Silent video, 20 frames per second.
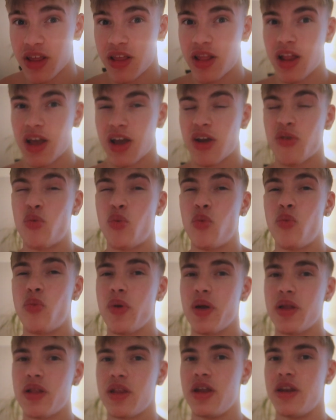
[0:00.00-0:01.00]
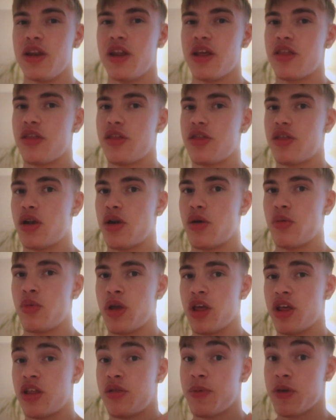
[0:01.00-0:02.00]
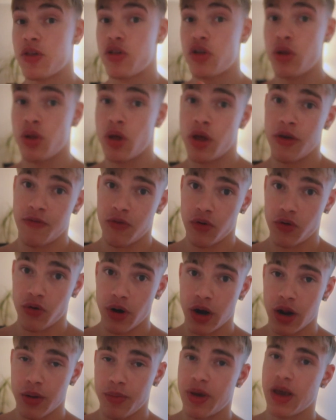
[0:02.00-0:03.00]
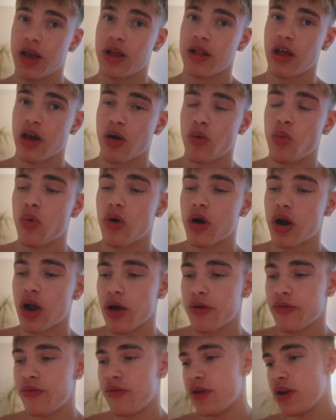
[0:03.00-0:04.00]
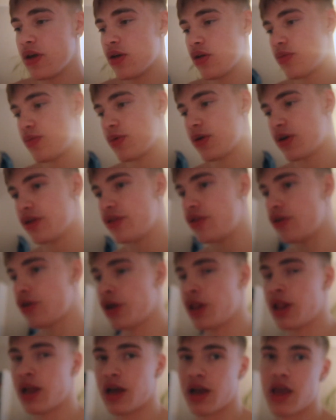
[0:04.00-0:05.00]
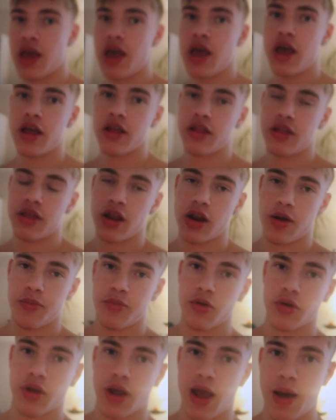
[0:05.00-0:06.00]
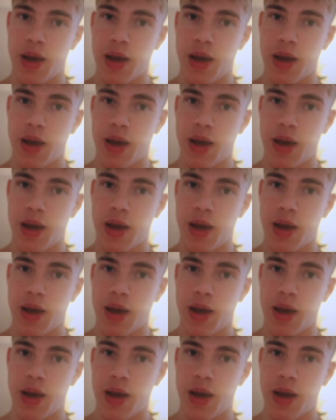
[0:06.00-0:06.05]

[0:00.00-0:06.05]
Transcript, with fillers: is like really necessary, especially if you're trying to make like workout videos, because you can like set up your